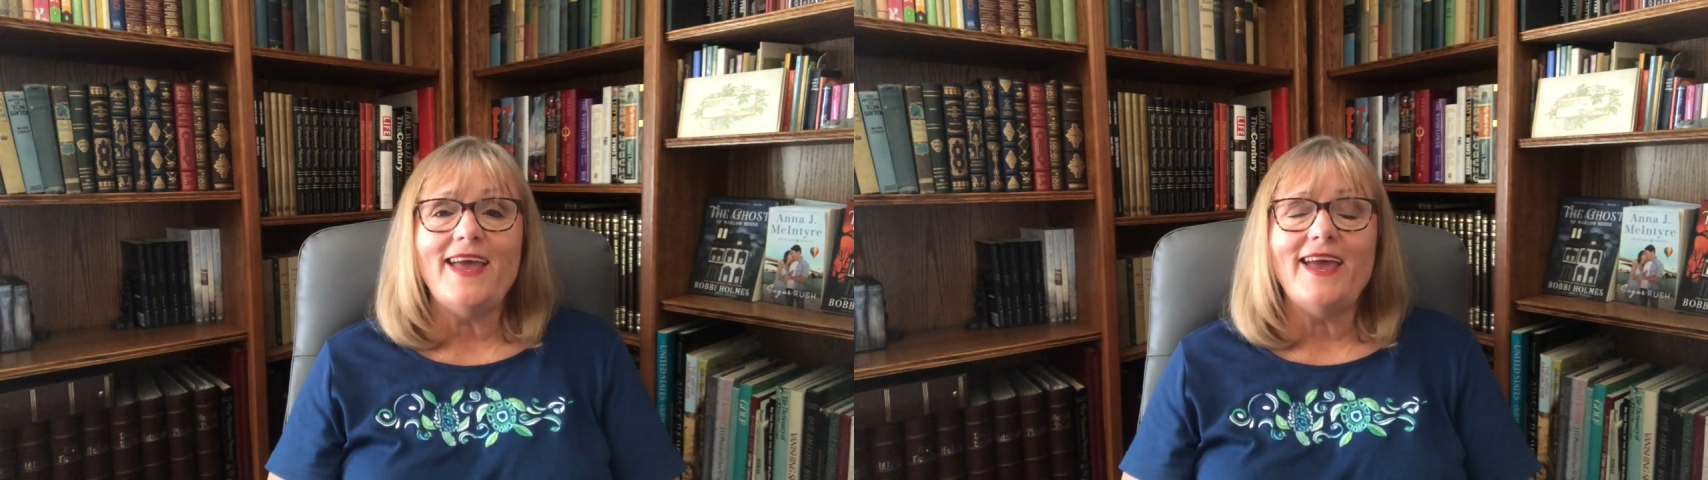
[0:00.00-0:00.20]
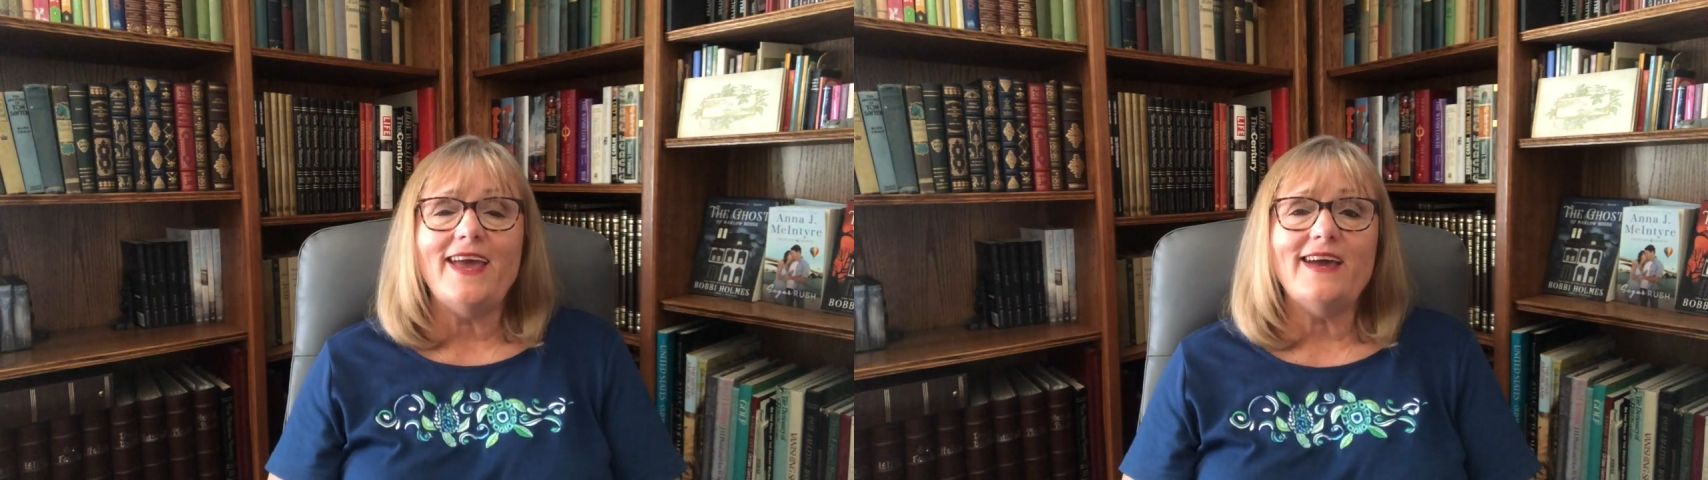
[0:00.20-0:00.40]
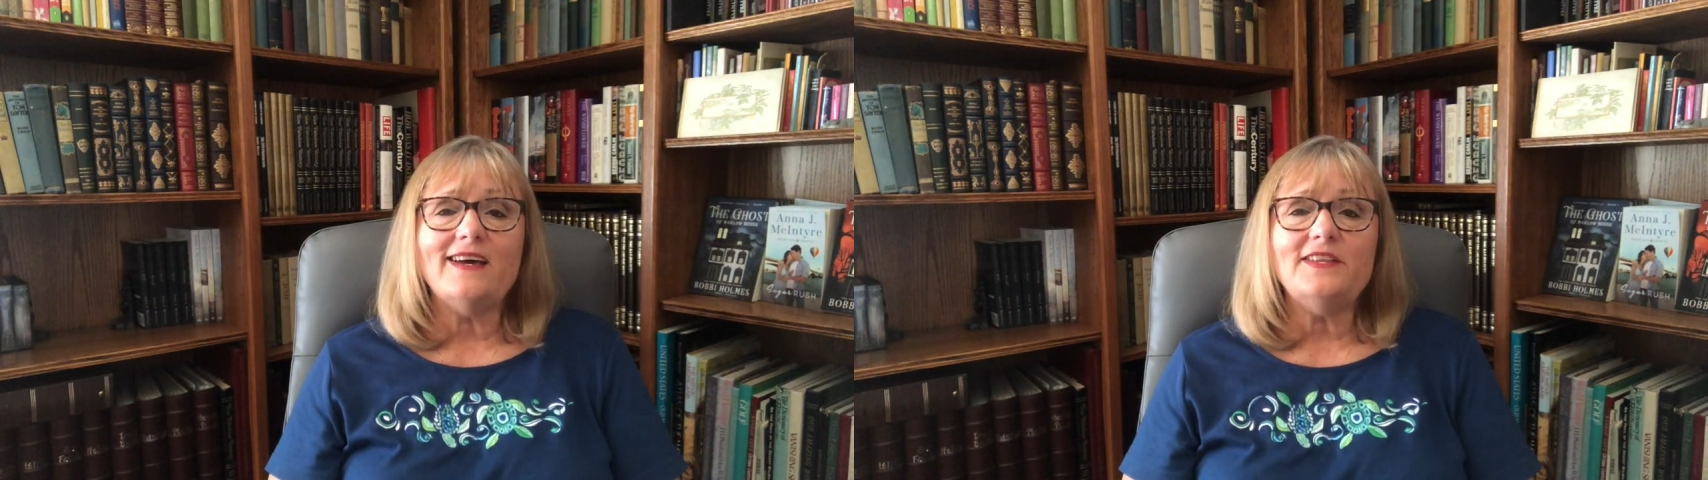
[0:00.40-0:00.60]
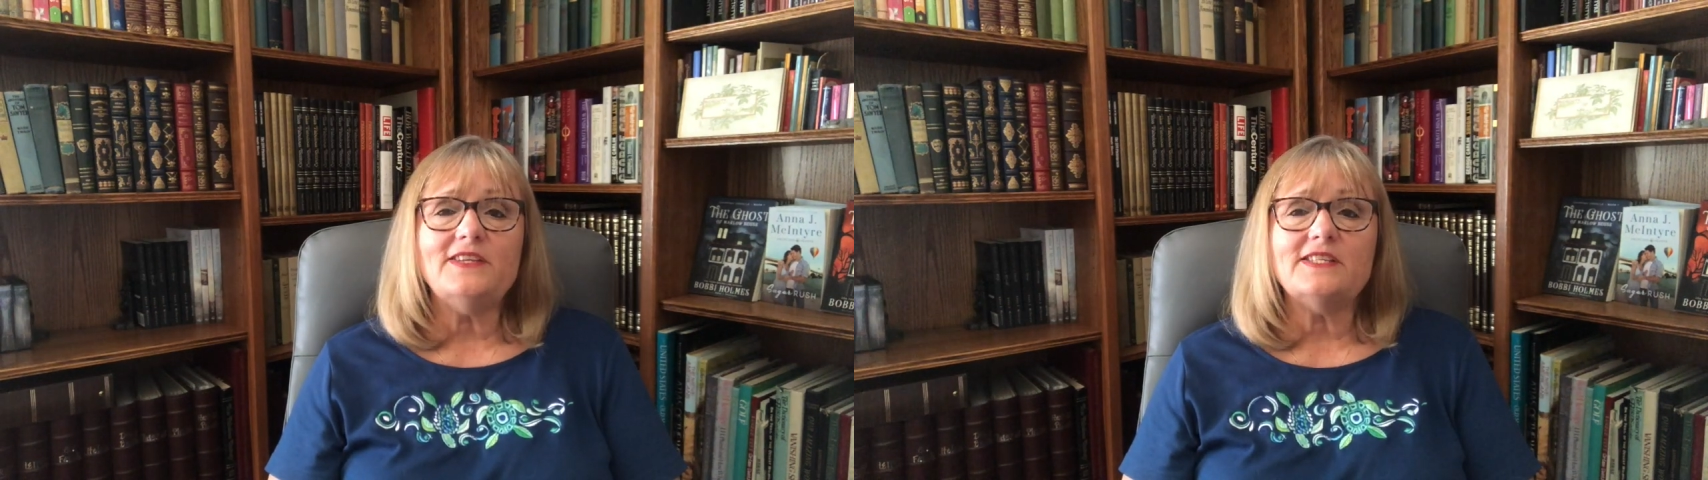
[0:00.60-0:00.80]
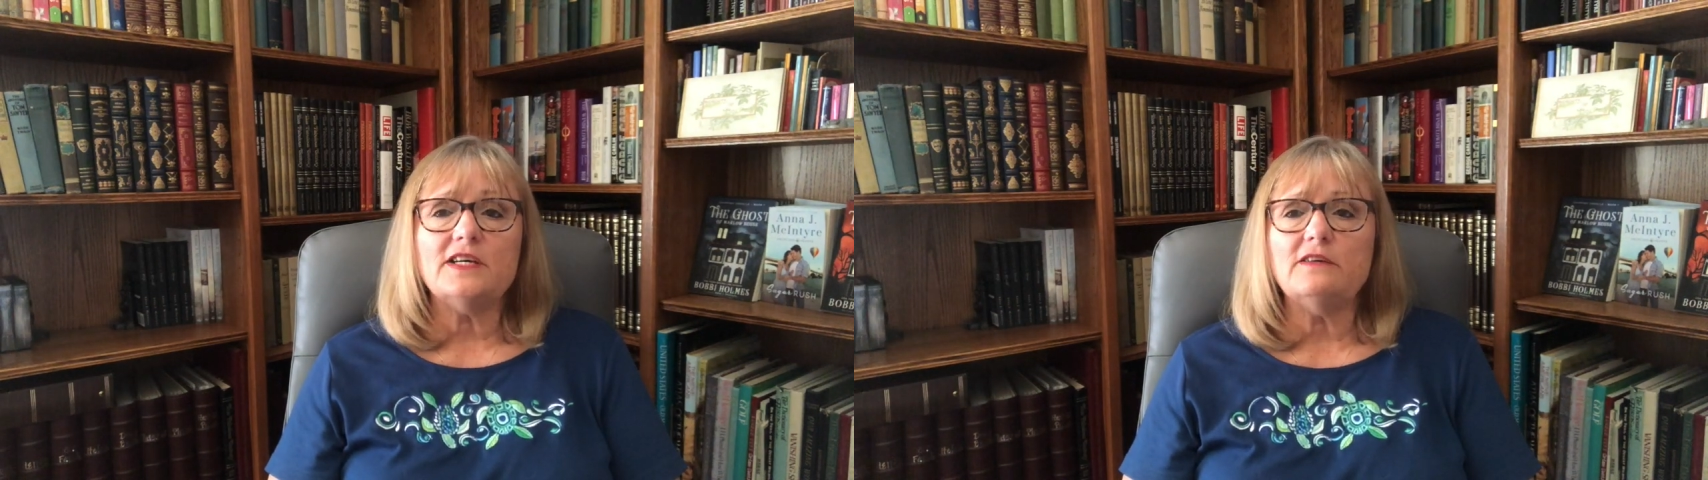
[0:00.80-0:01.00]
And the
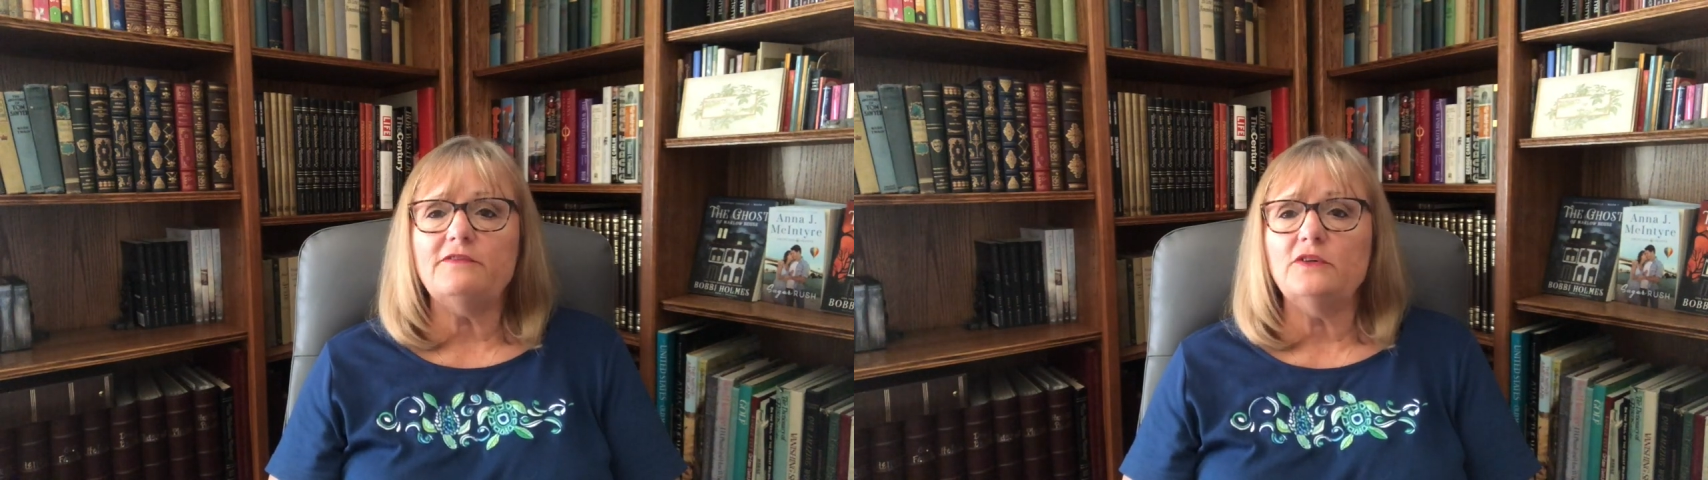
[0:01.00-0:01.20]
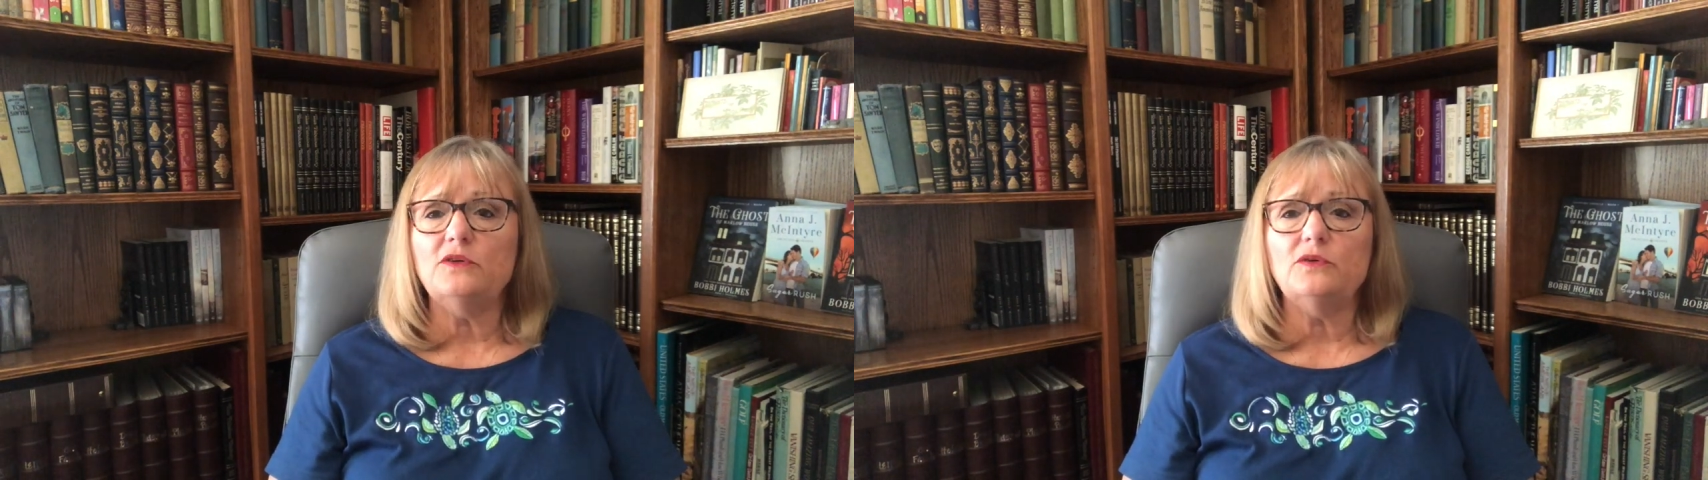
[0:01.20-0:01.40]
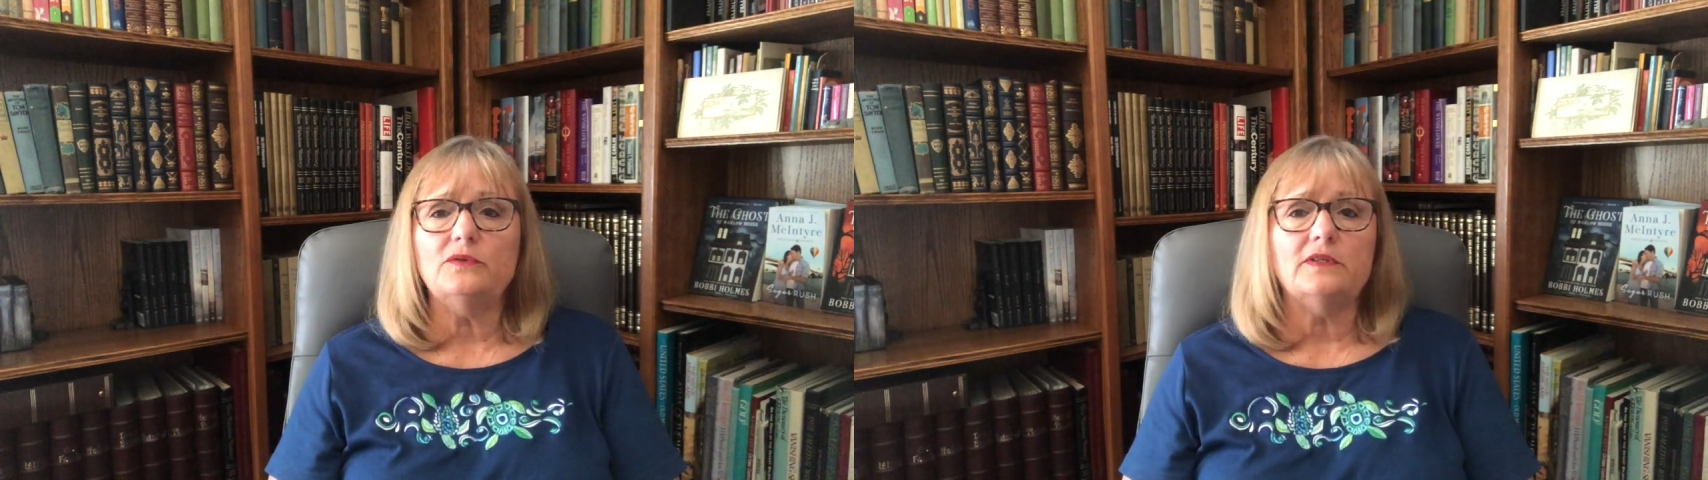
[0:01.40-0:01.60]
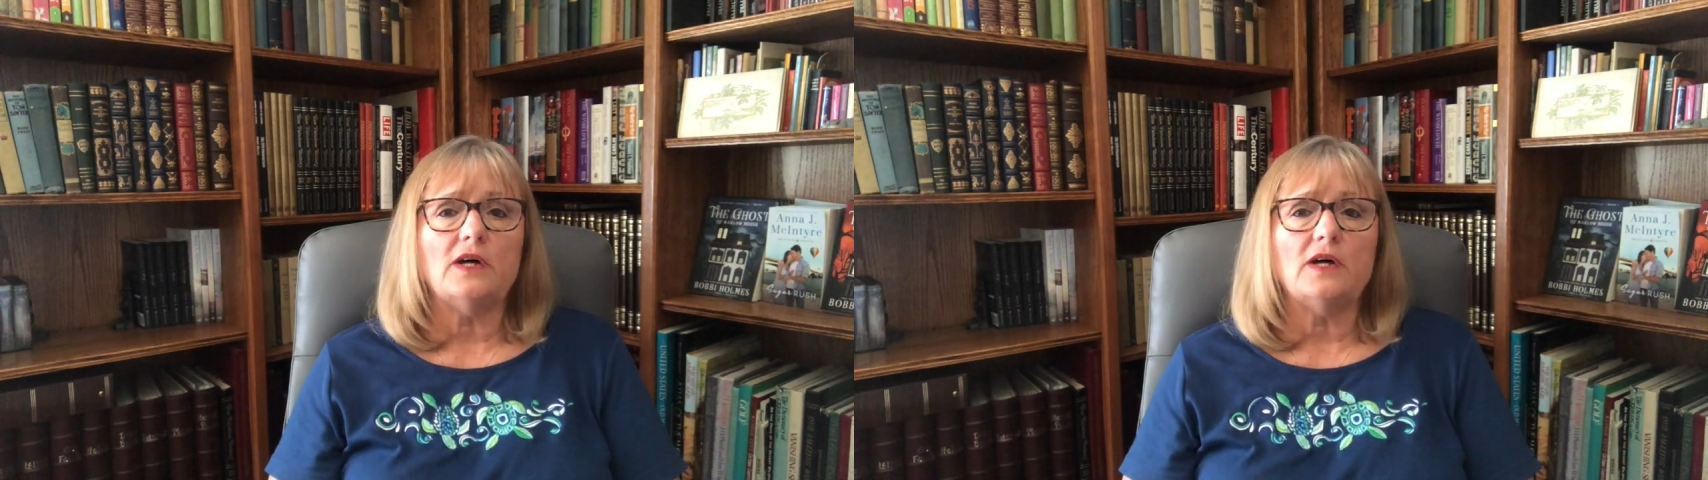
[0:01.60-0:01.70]
cell phone,